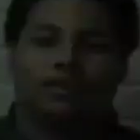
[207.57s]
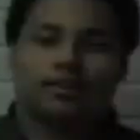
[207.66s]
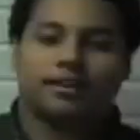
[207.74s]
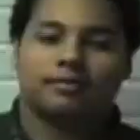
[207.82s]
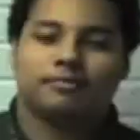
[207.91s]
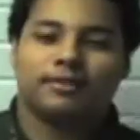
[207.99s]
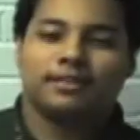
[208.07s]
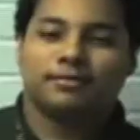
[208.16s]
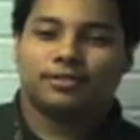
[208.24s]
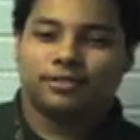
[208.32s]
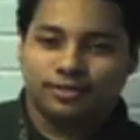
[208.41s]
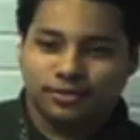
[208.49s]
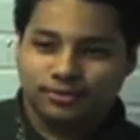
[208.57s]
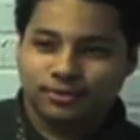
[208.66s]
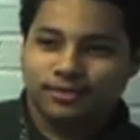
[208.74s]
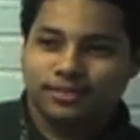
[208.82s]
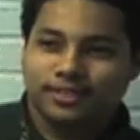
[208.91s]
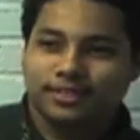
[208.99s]
All right, my name is Sergio
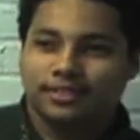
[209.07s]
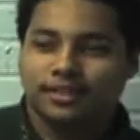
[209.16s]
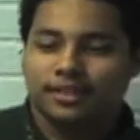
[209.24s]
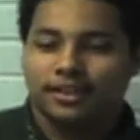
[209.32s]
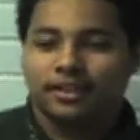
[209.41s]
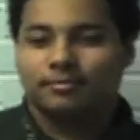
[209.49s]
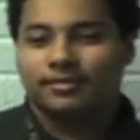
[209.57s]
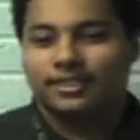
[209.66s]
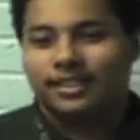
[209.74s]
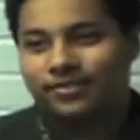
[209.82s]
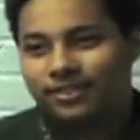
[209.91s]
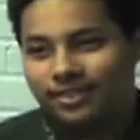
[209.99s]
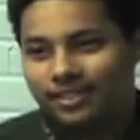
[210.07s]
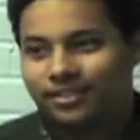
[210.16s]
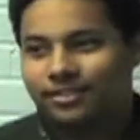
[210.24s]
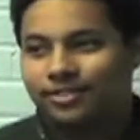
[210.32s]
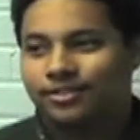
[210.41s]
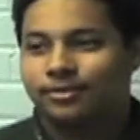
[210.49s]
Rosa. I'm 17
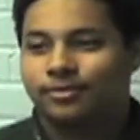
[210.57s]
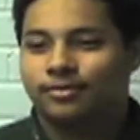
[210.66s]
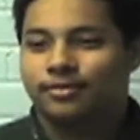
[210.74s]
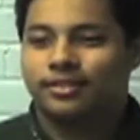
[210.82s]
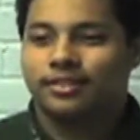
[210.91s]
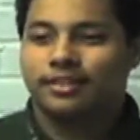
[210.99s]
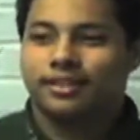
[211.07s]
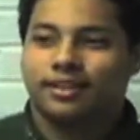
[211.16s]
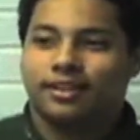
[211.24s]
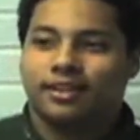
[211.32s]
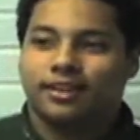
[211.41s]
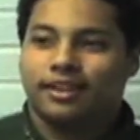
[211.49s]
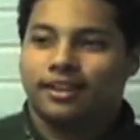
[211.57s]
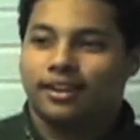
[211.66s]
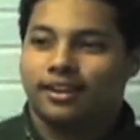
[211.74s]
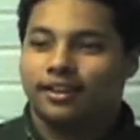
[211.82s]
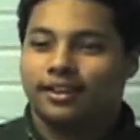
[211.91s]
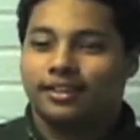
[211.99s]
years old.
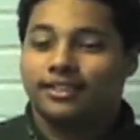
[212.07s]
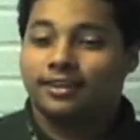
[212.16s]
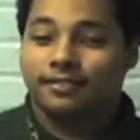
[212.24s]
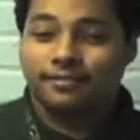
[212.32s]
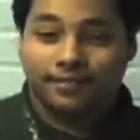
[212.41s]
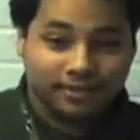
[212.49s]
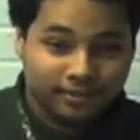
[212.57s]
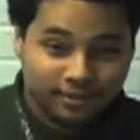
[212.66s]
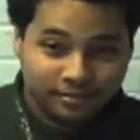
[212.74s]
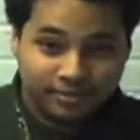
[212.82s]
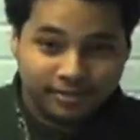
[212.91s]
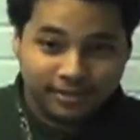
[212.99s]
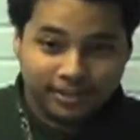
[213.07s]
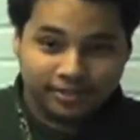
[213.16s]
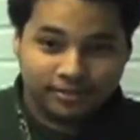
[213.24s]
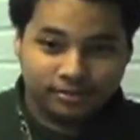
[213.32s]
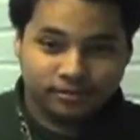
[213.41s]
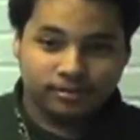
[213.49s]
I attend Fairhill Community High
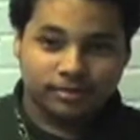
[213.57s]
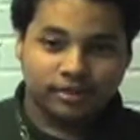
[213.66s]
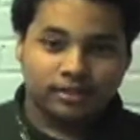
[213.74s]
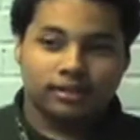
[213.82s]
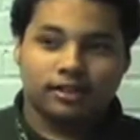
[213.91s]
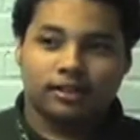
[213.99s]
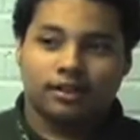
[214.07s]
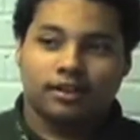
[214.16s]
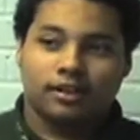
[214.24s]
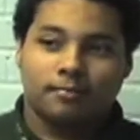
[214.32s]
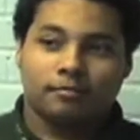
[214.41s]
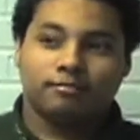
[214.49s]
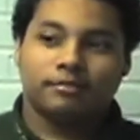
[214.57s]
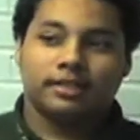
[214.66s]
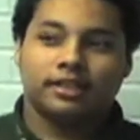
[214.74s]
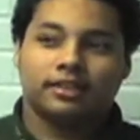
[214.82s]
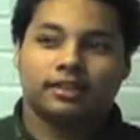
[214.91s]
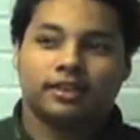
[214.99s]
School. I'm going to
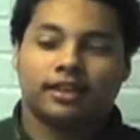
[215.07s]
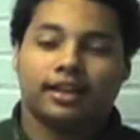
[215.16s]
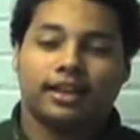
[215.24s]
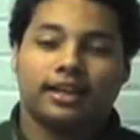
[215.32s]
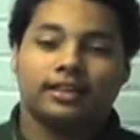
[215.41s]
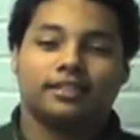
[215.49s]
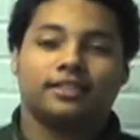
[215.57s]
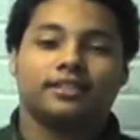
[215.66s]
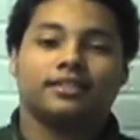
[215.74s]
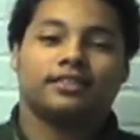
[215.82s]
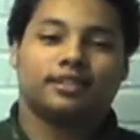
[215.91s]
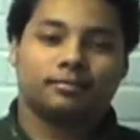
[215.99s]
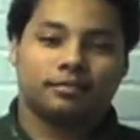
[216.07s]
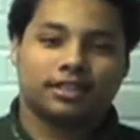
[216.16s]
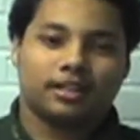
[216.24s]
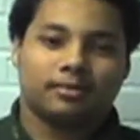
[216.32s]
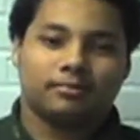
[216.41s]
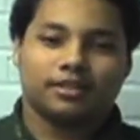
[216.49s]
be 18 in the
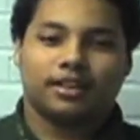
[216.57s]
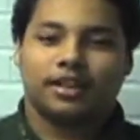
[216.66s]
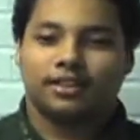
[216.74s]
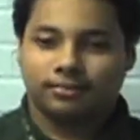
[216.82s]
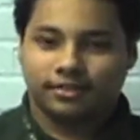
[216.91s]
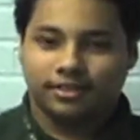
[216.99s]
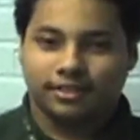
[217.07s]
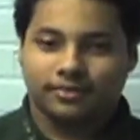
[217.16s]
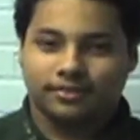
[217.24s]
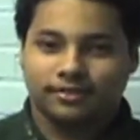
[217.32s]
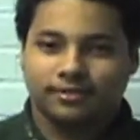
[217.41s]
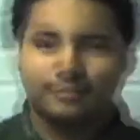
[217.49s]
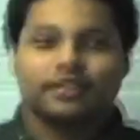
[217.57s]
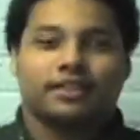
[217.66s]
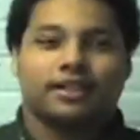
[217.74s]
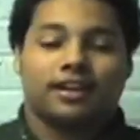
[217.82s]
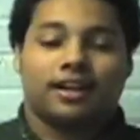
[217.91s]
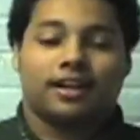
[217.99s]
summertime, July 27th.
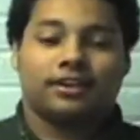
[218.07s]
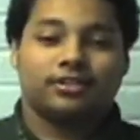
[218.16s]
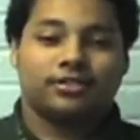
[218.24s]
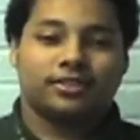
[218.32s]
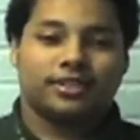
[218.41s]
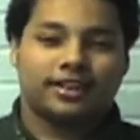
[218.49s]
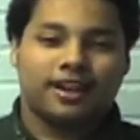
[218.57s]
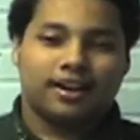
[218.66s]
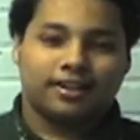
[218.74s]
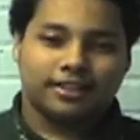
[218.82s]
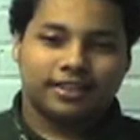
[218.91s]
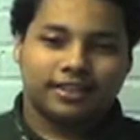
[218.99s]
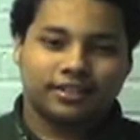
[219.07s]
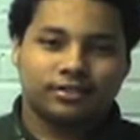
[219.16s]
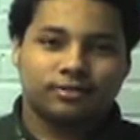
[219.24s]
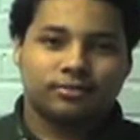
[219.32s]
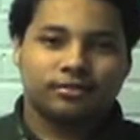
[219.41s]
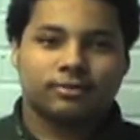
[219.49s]
I used to attend Olney High
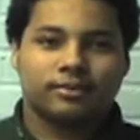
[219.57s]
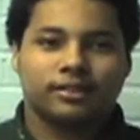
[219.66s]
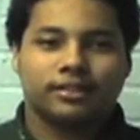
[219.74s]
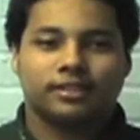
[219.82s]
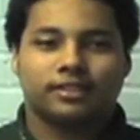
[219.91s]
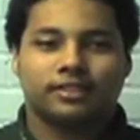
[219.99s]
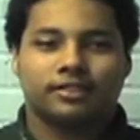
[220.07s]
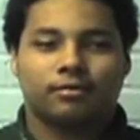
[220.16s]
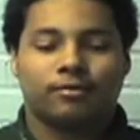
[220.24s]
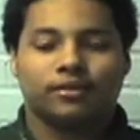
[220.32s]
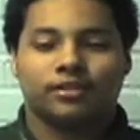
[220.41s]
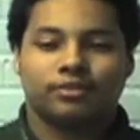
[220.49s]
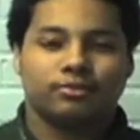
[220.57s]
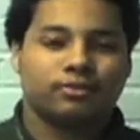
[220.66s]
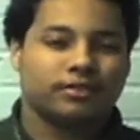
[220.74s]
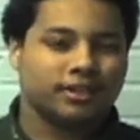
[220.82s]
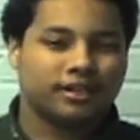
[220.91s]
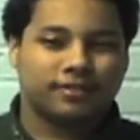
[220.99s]
School. It was wasn't too a
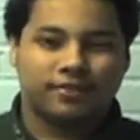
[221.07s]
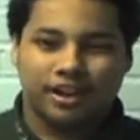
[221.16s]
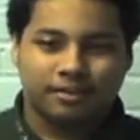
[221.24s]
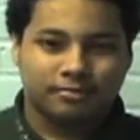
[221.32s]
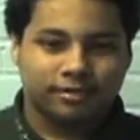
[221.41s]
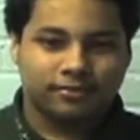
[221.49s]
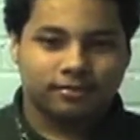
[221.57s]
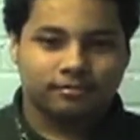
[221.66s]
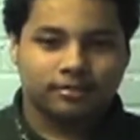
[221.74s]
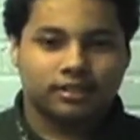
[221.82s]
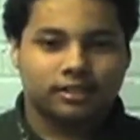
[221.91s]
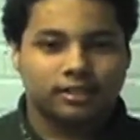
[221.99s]
good environment for me.